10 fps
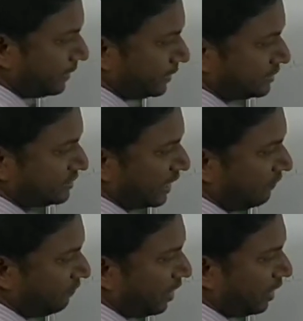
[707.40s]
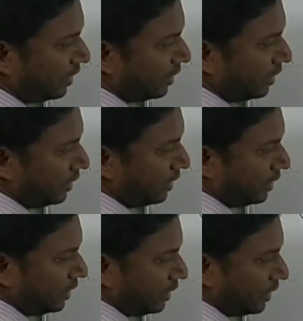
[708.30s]
Same way
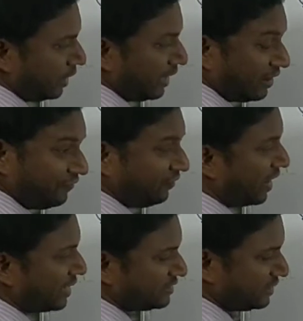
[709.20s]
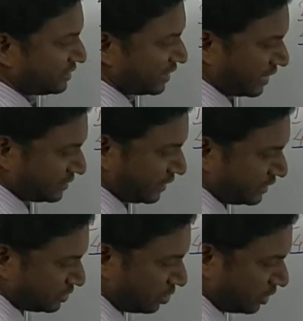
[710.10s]
F dash, 6 dash,
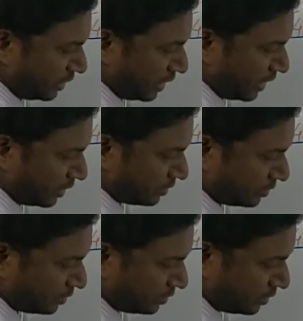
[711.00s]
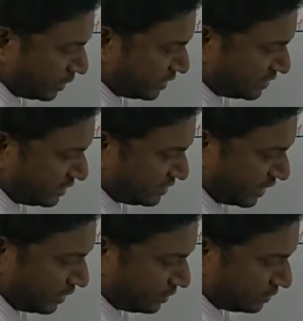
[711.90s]
it's not clear, it's
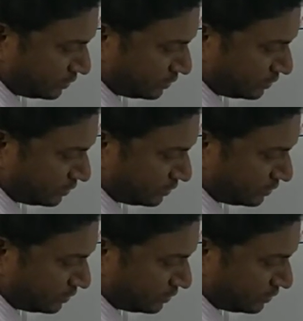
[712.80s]
inside,